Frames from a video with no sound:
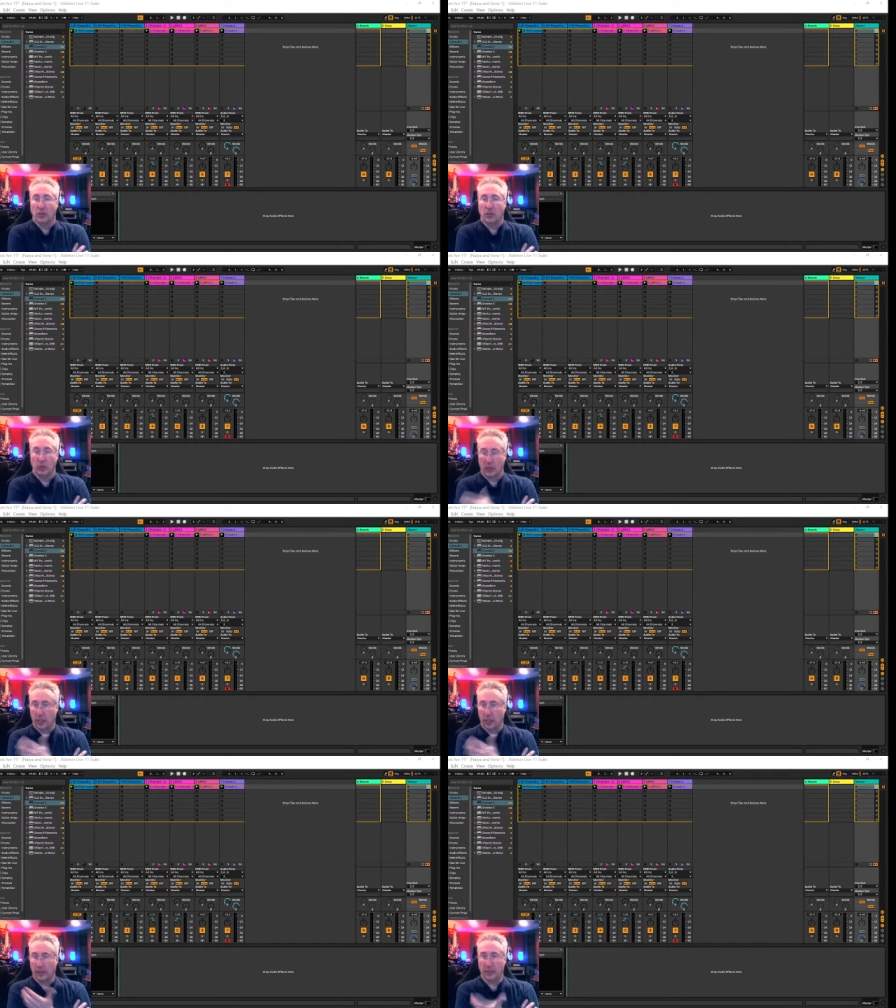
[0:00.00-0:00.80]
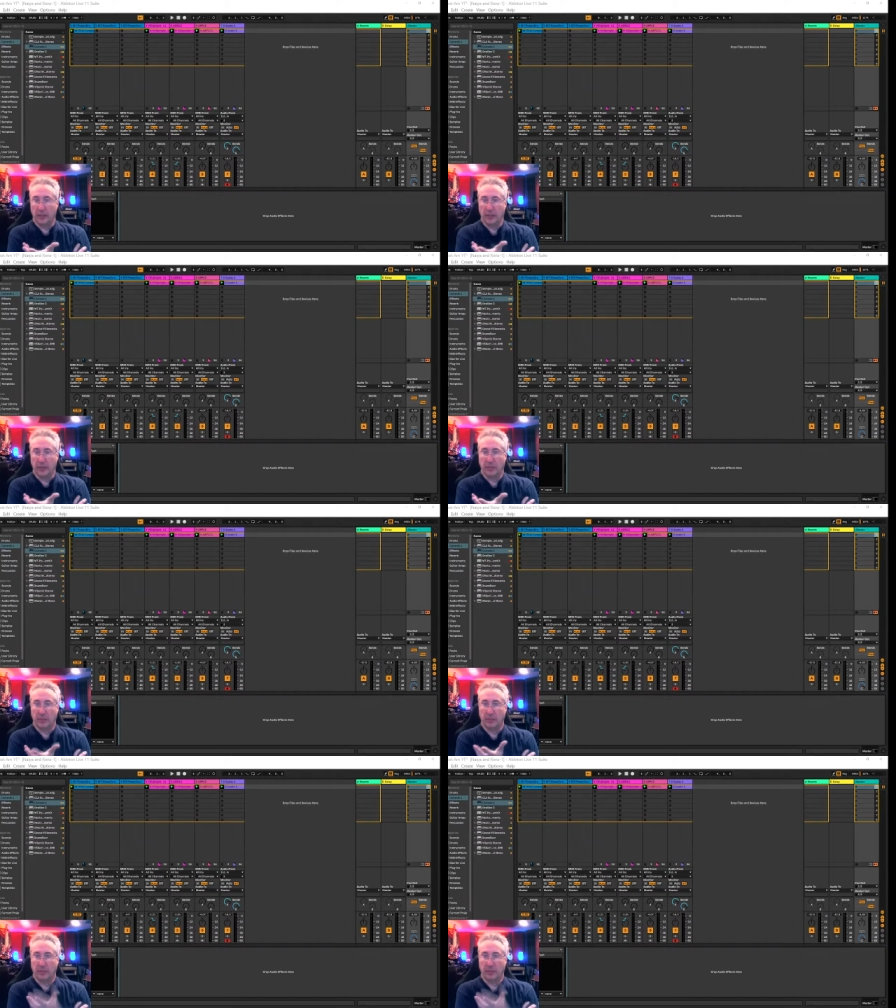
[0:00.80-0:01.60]
it's
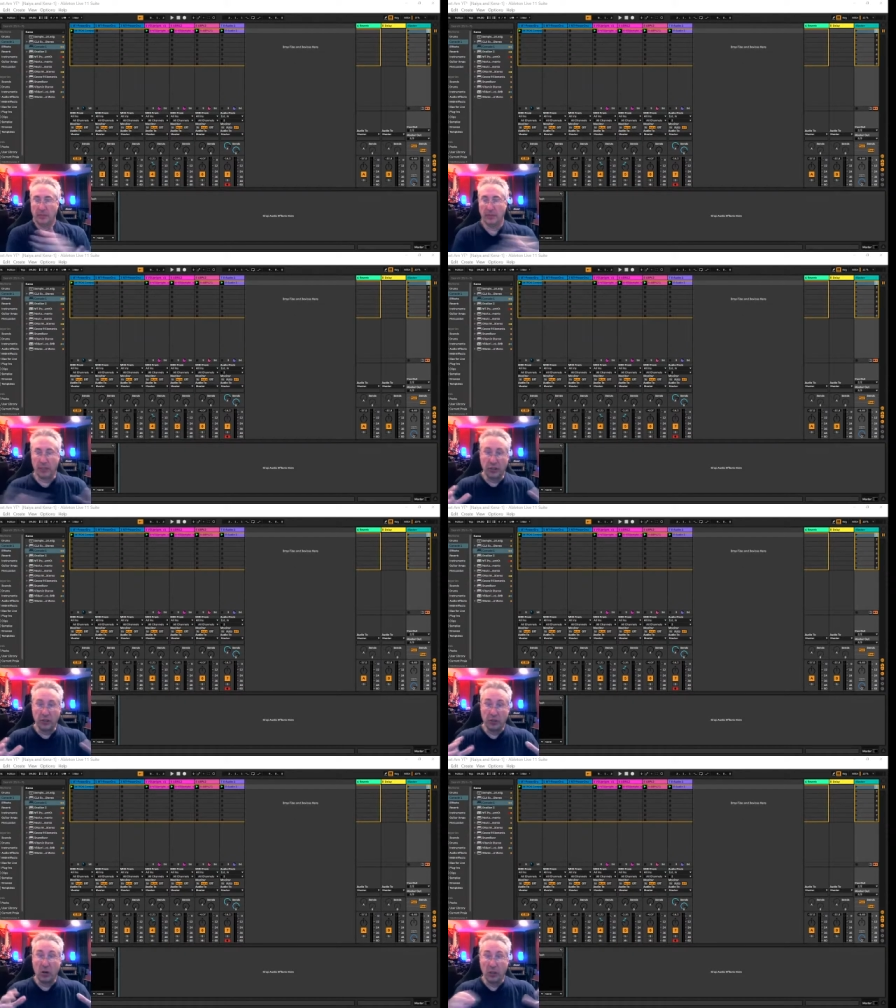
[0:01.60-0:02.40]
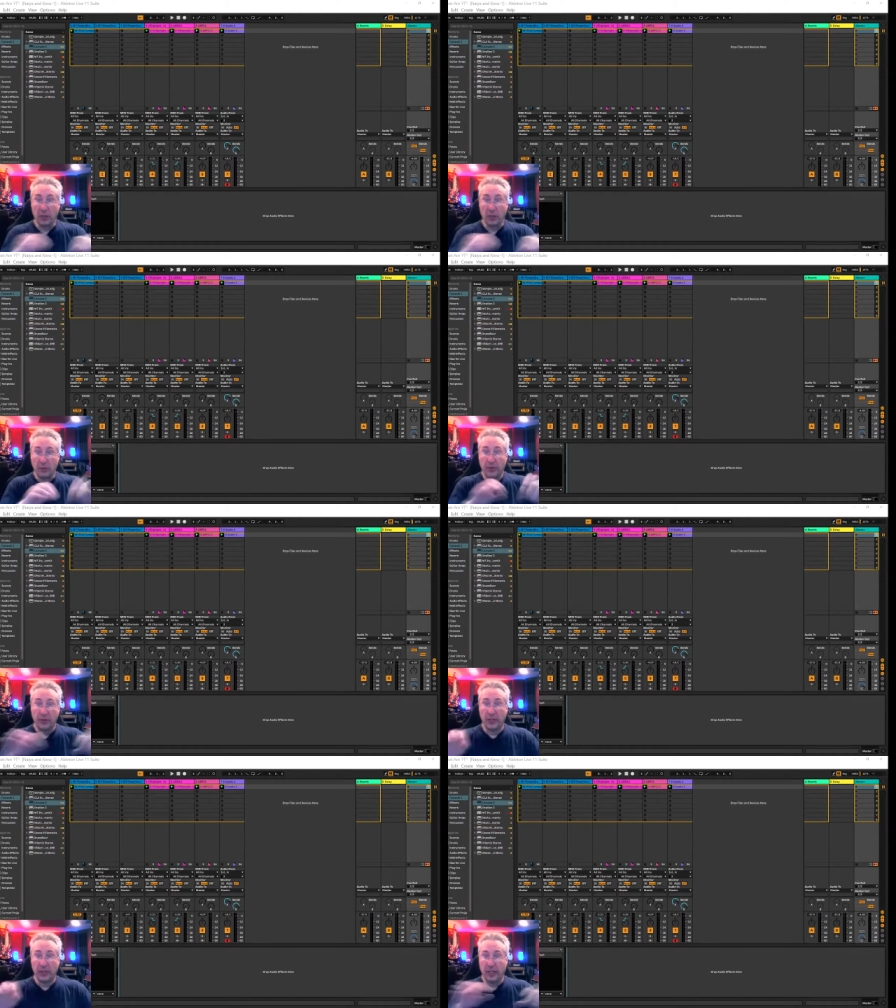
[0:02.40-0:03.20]
a controller with
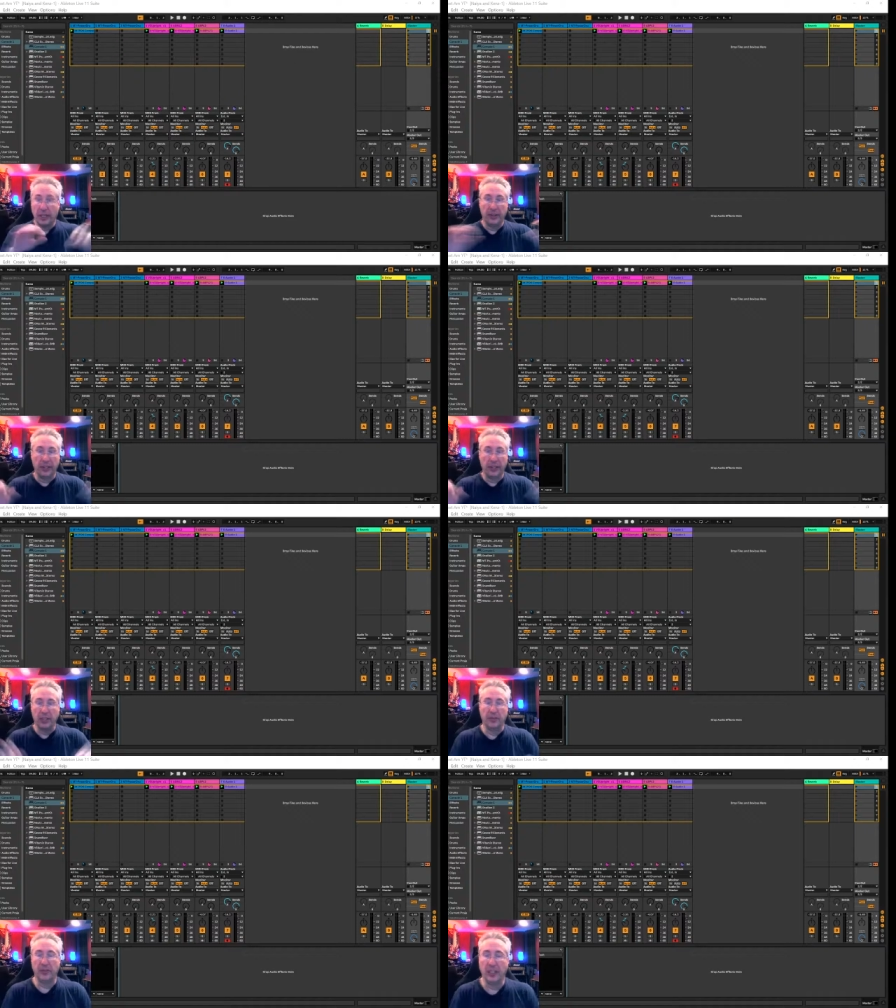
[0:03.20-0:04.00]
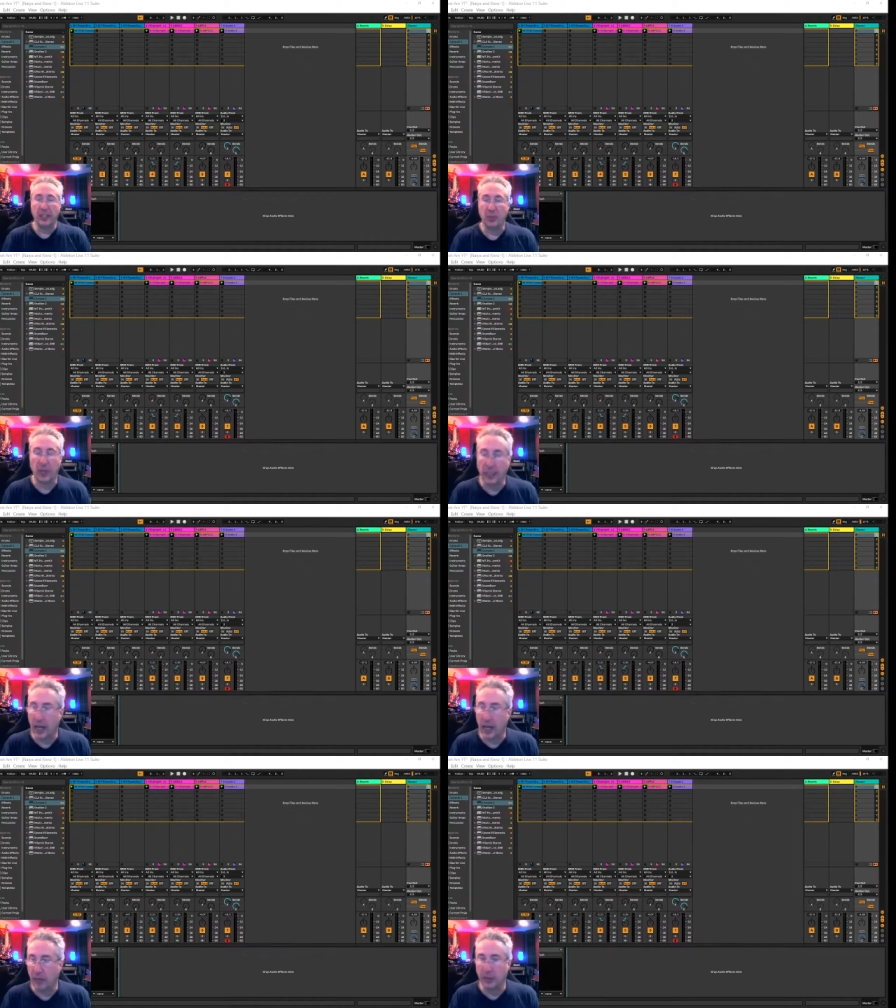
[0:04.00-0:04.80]
I think like 15, 20
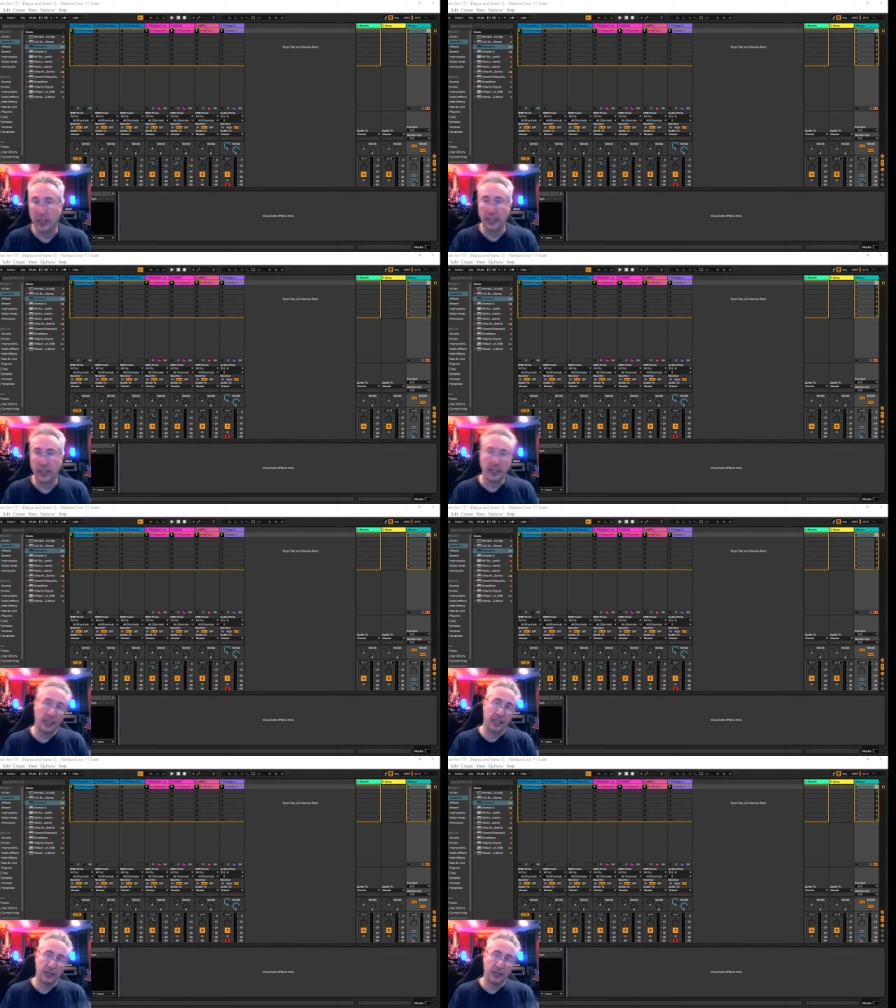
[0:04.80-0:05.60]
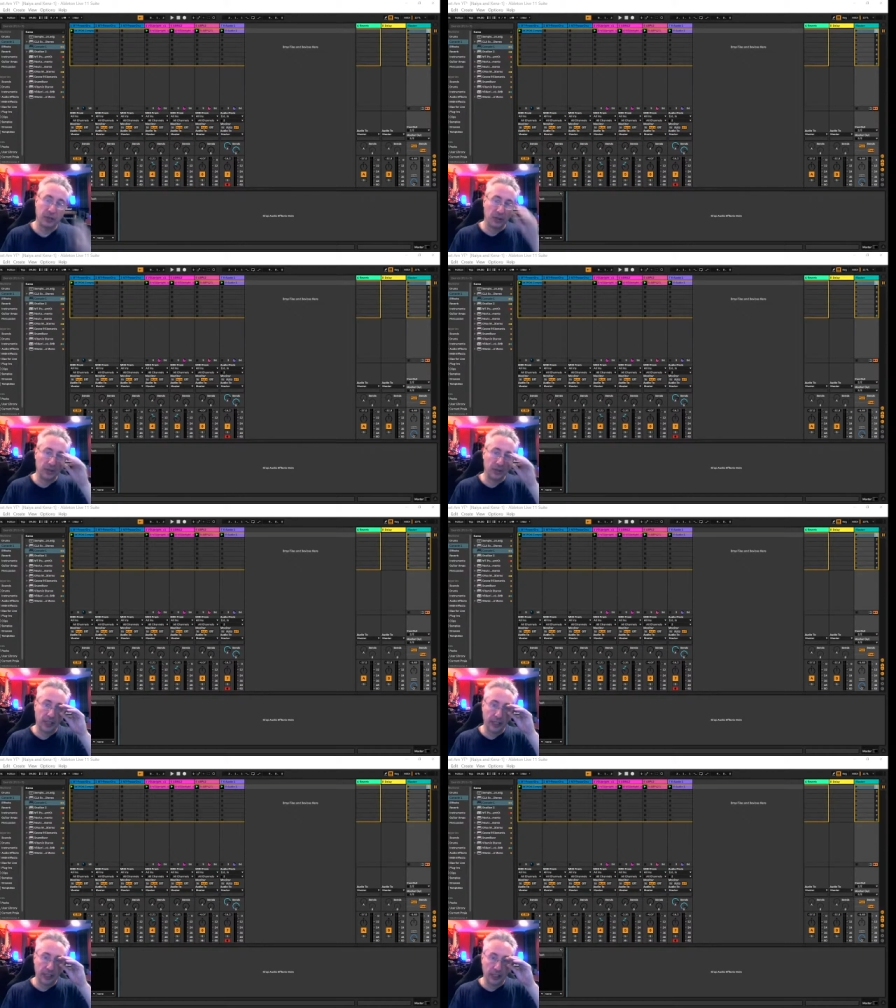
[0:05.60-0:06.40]
knobs on it, and it controls
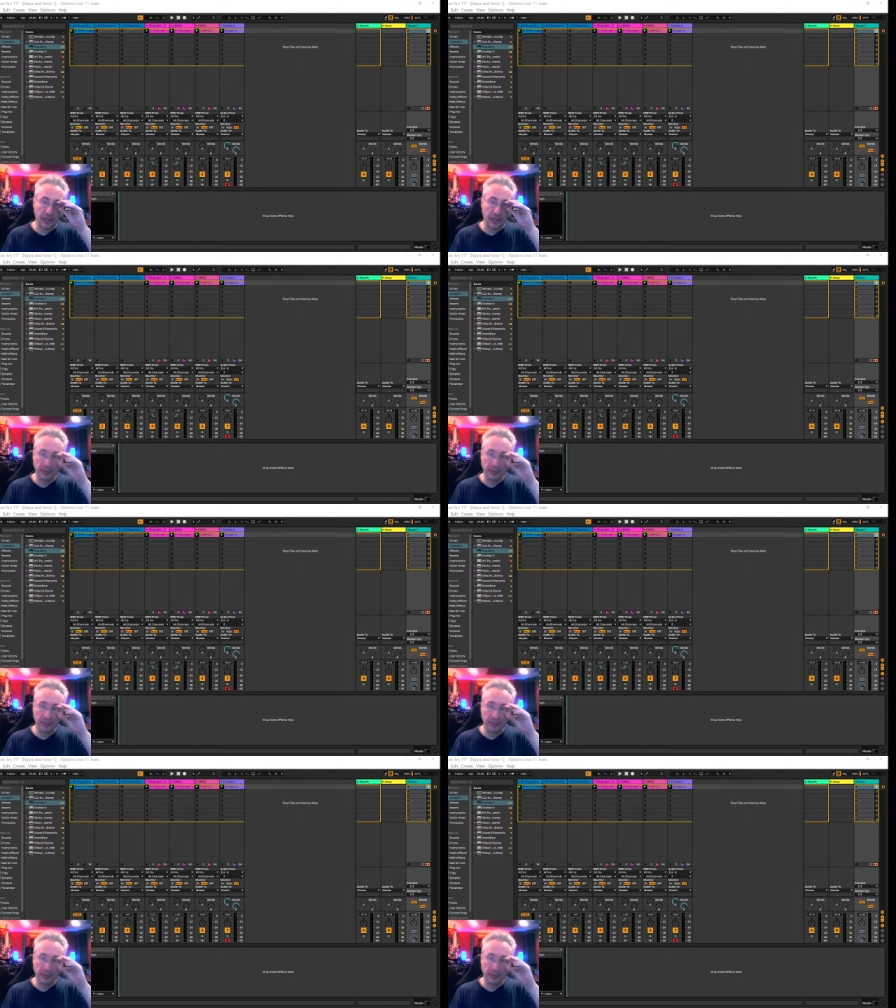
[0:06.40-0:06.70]
an